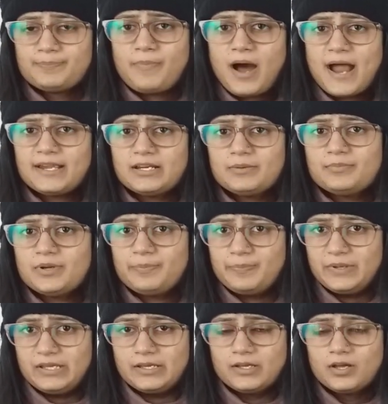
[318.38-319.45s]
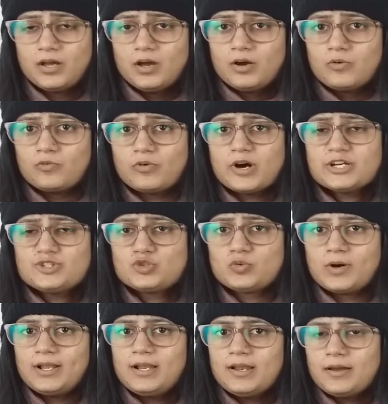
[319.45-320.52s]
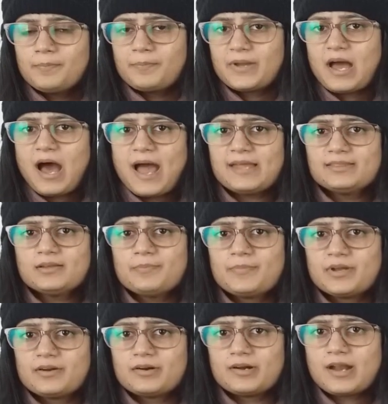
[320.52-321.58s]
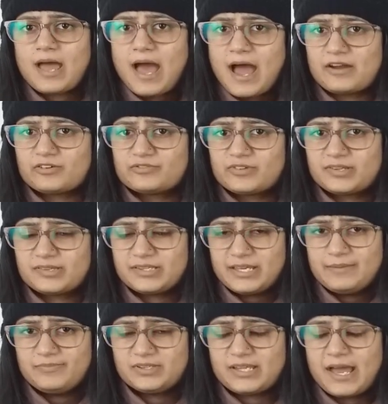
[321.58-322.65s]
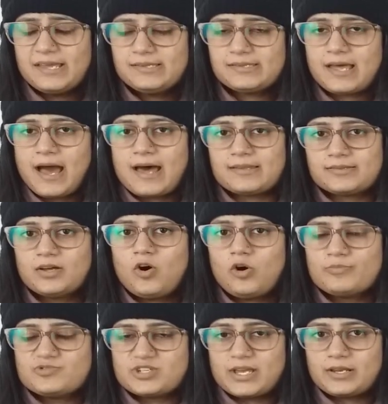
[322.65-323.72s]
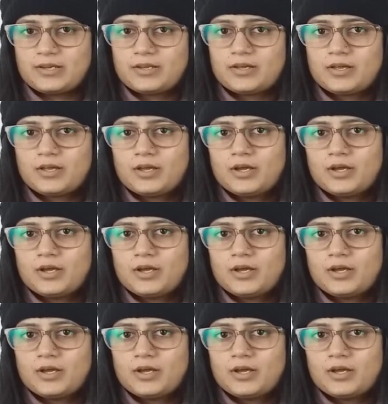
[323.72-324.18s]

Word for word: part number B, virtual behind the mirror and of the same size as the object.